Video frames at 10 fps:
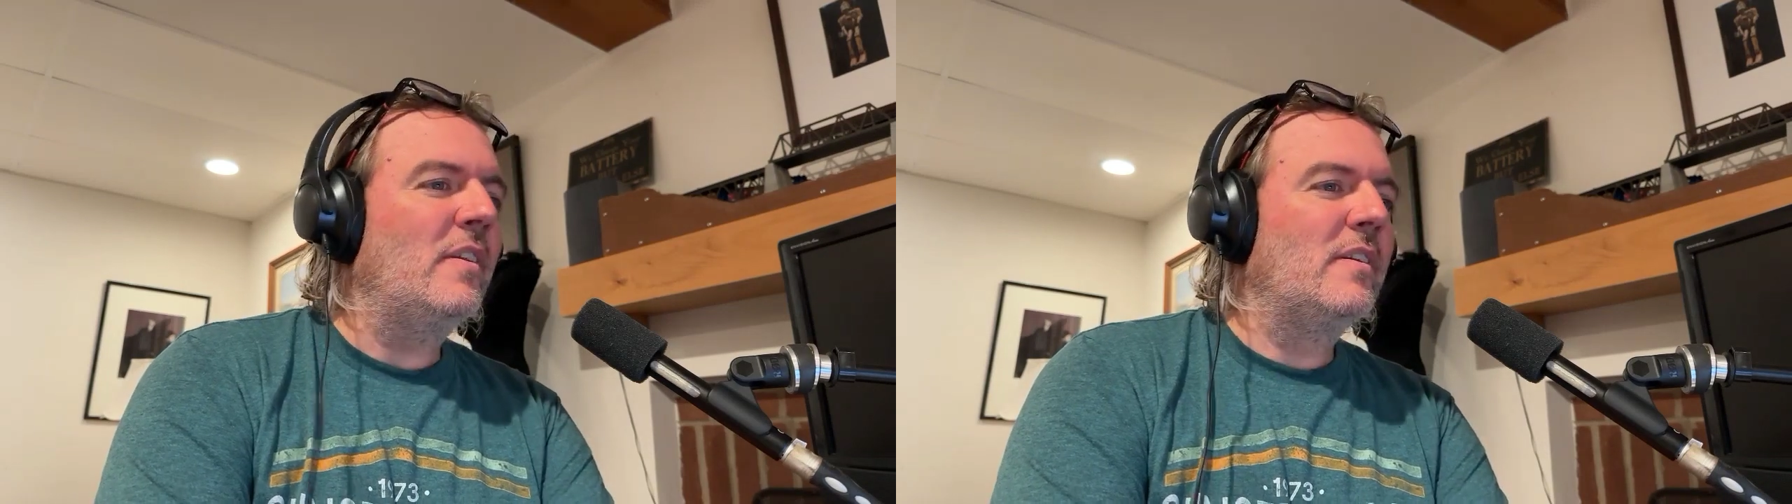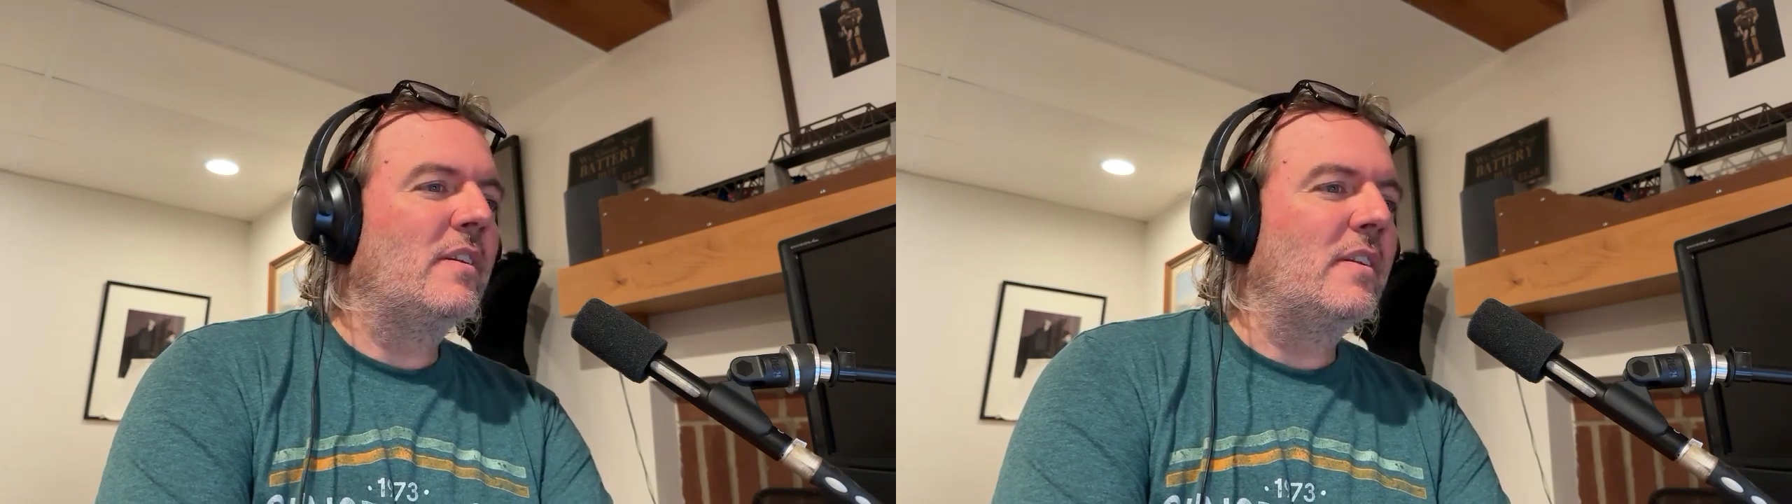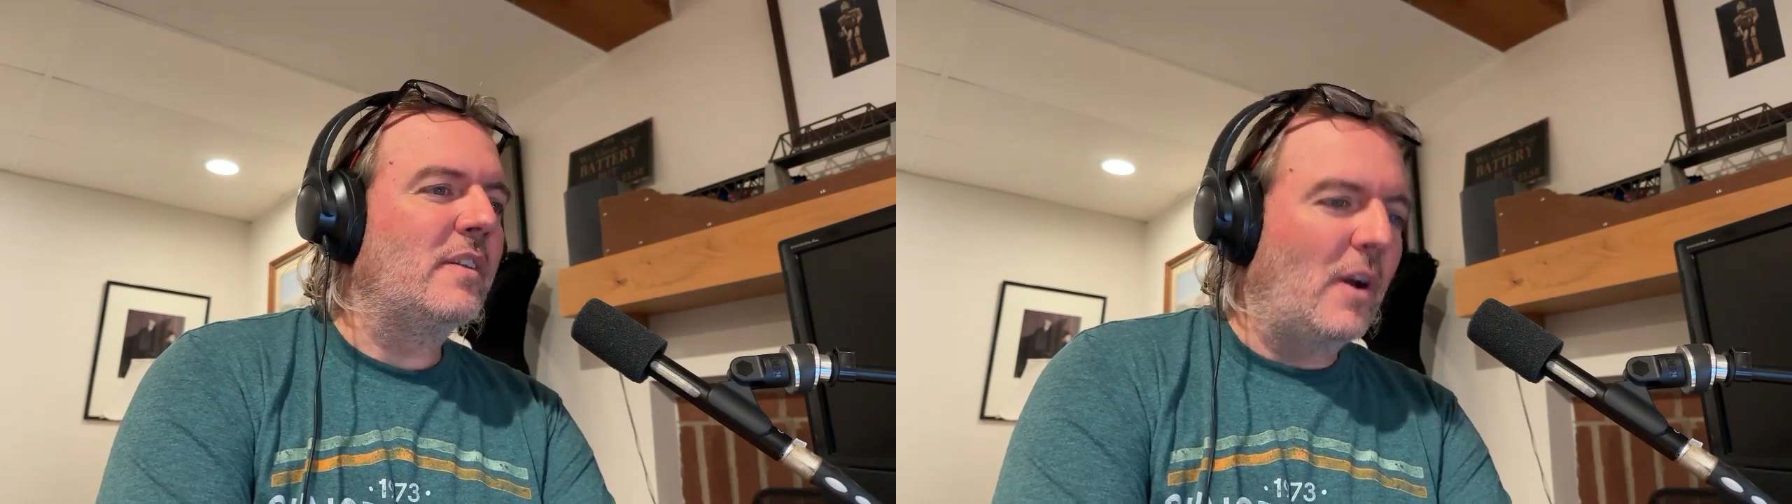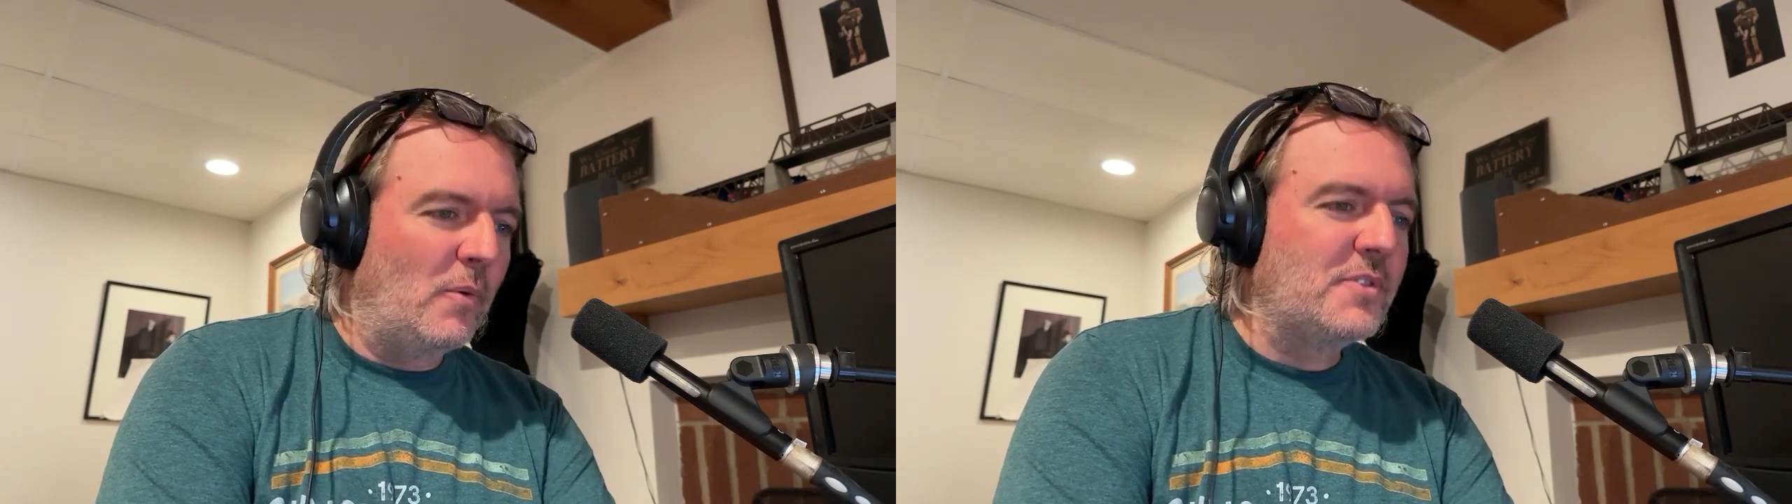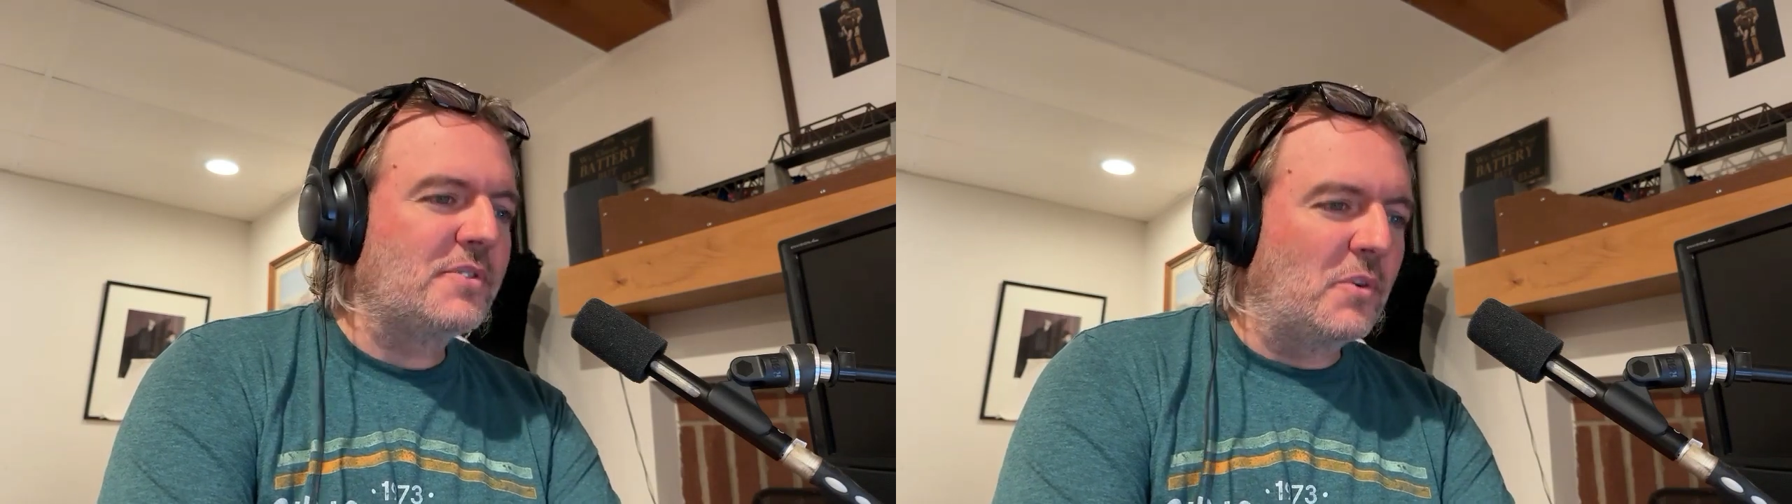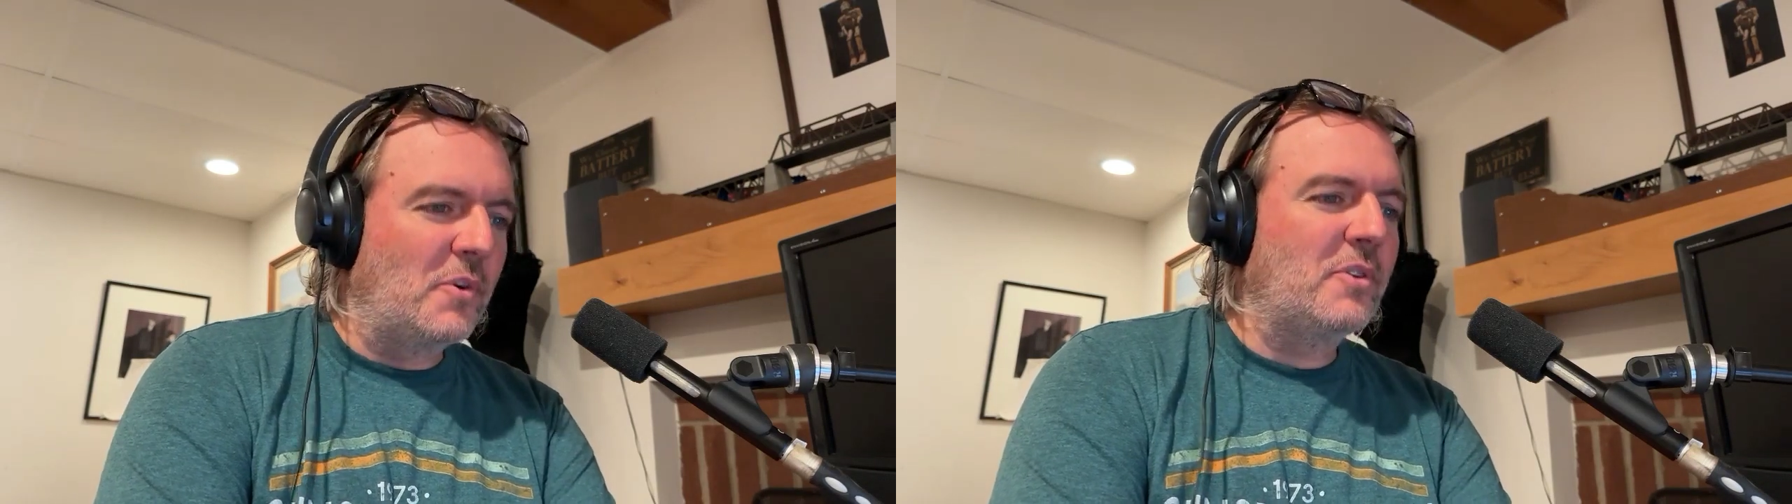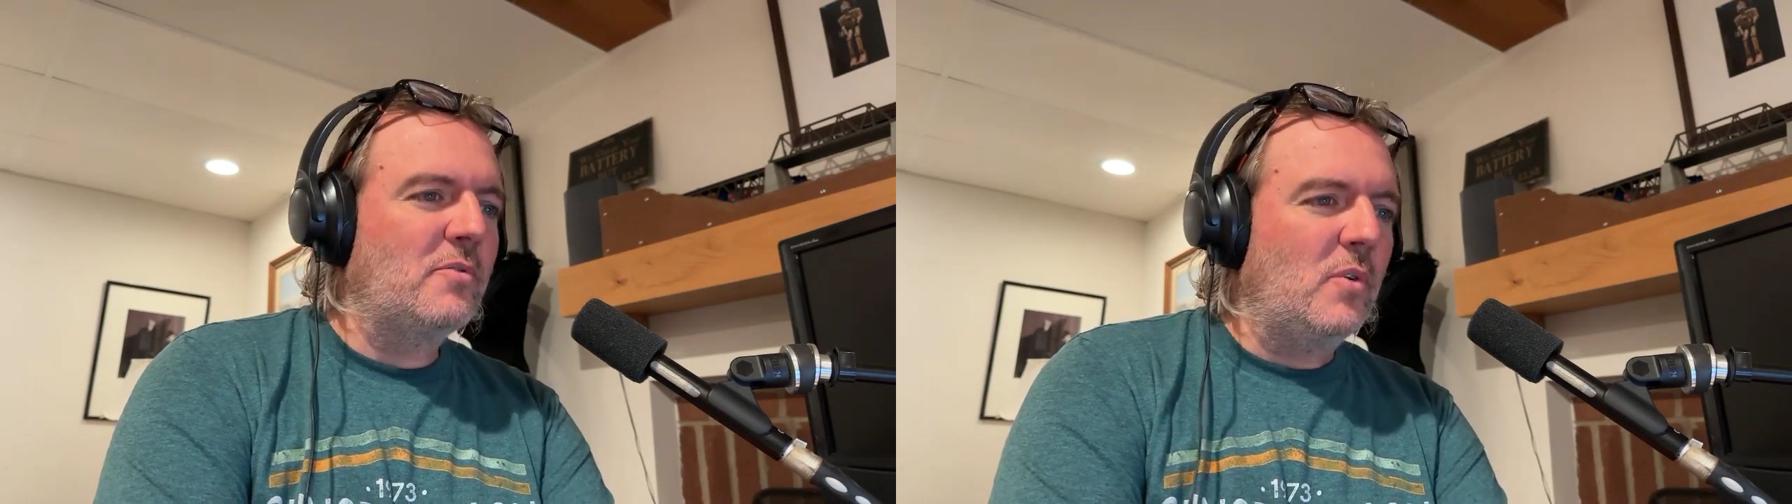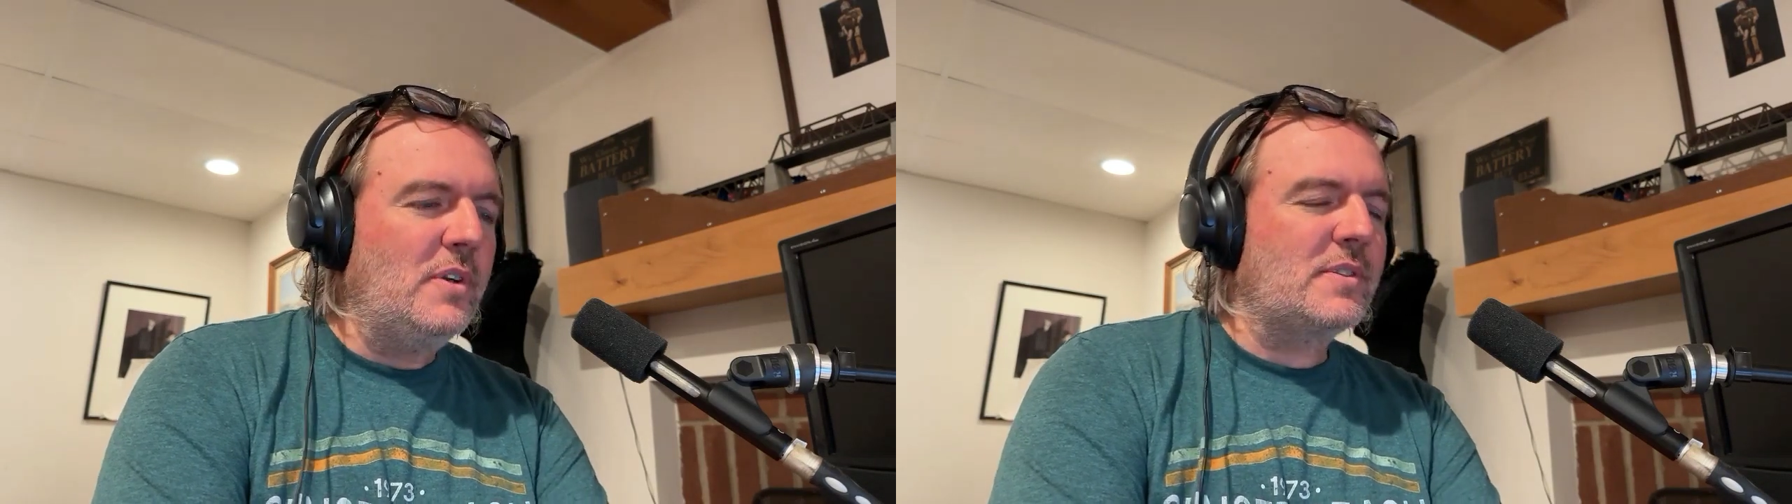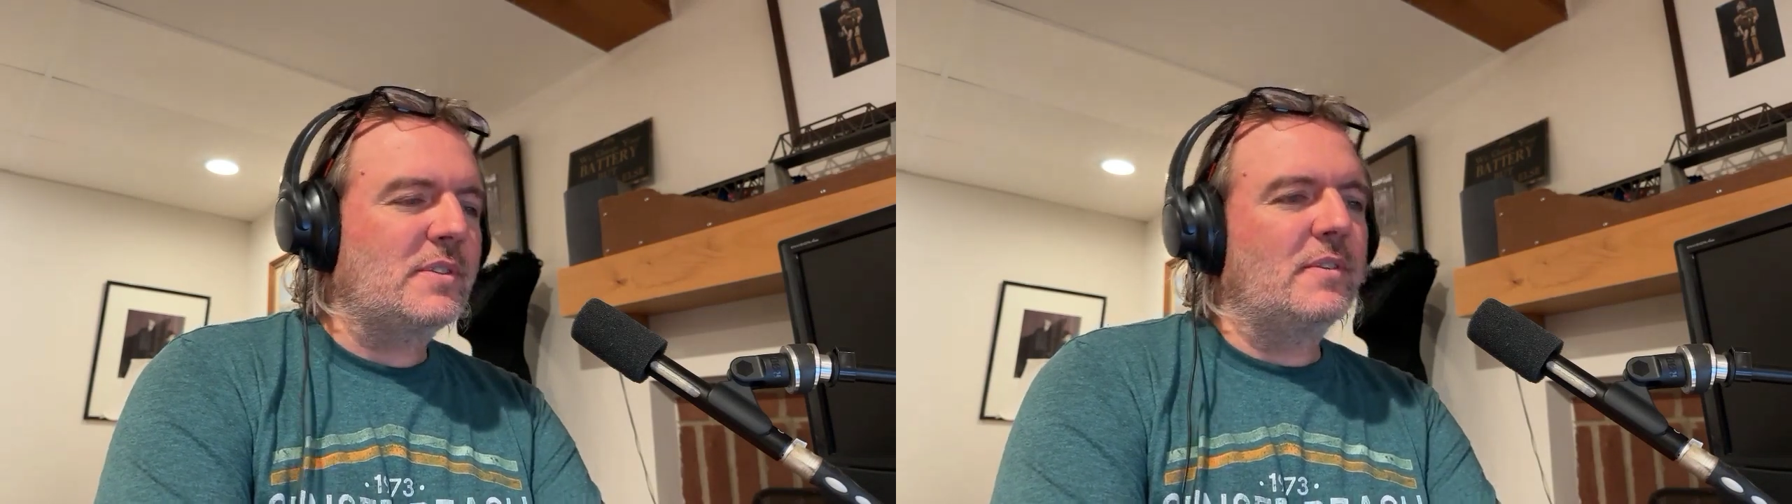I was the voice. Was doing the voice.